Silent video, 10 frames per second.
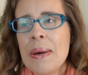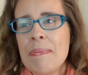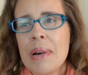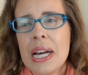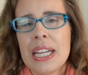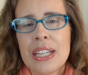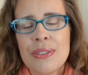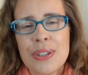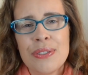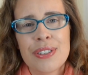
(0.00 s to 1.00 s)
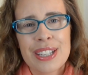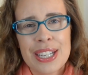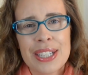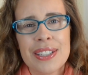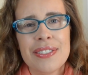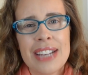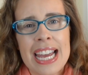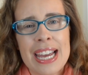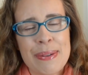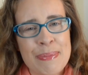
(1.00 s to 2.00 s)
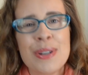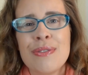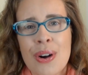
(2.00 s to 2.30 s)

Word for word: But you do forgive and move